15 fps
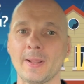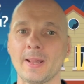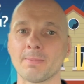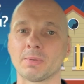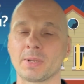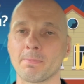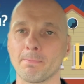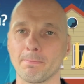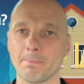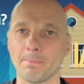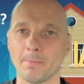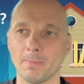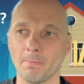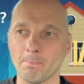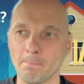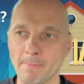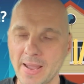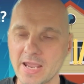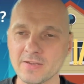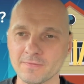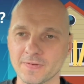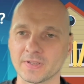But the
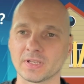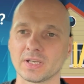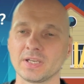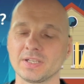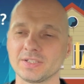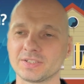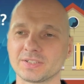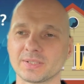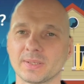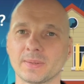main thing is